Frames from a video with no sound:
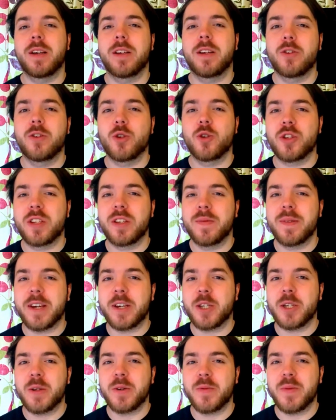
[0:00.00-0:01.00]
just to make
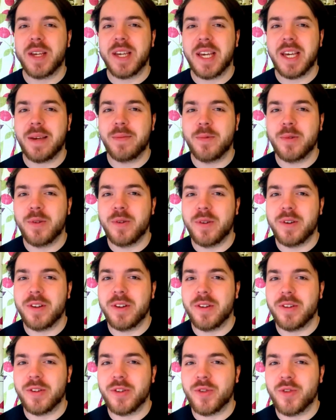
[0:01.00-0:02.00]
sure we keep going
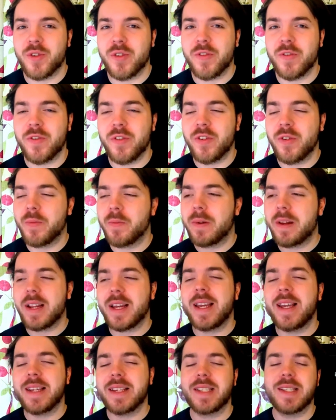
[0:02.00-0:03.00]
on a strong foot,
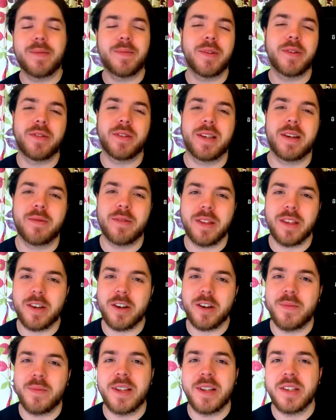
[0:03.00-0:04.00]
please let me know down in the
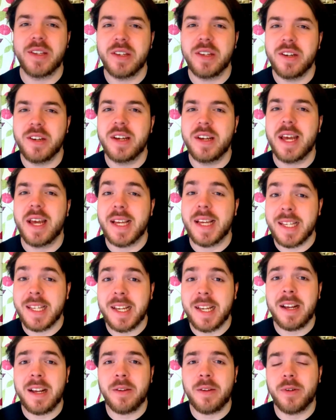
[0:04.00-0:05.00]
comments
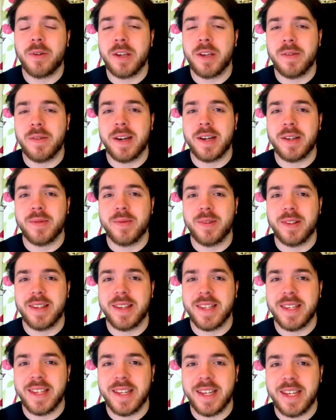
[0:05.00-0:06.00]
exactly what you guys want to
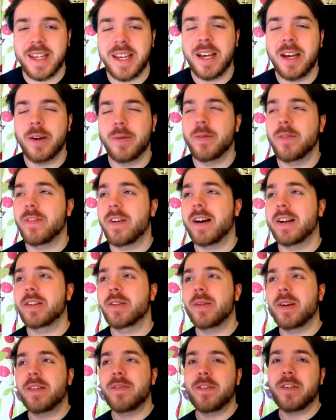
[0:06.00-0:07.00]
see. We've had
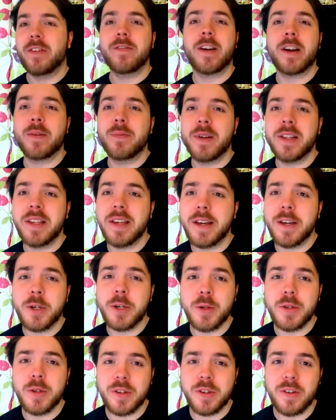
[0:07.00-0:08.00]
quite a few
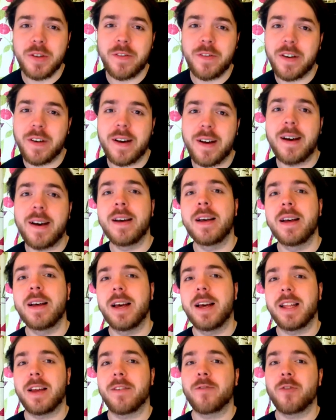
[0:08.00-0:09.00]
recommendations so far
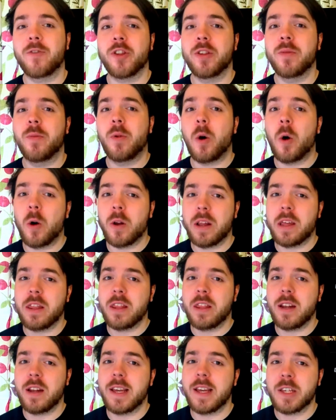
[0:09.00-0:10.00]
and I've got them all in the
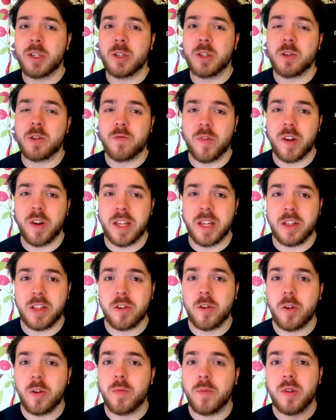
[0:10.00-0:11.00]
lists ready to
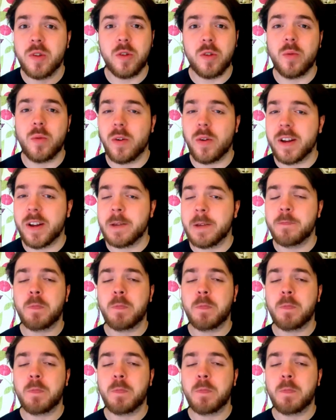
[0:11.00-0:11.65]
come, so don't worry.